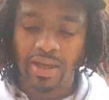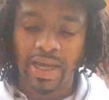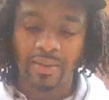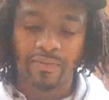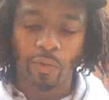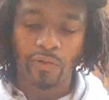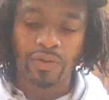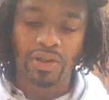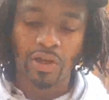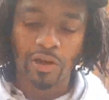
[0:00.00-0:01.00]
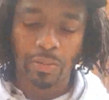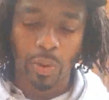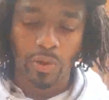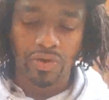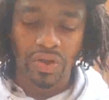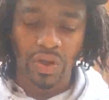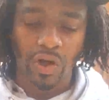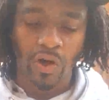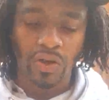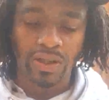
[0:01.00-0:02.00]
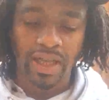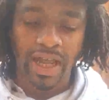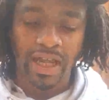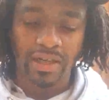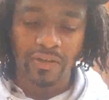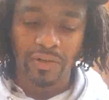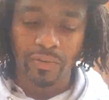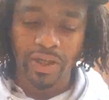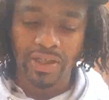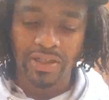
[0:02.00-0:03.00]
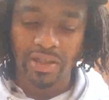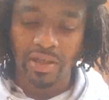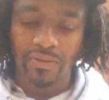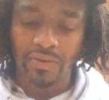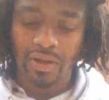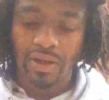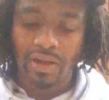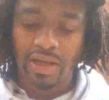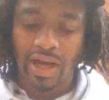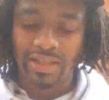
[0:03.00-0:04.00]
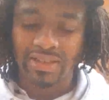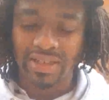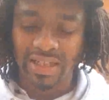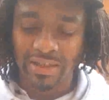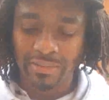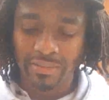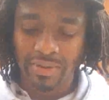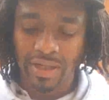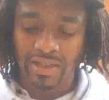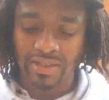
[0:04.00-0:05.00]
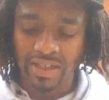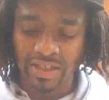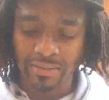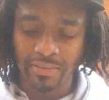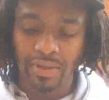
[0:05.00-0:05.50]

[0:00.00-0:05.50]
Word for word: came forth the third portion, all the land of the region of Kasdim to the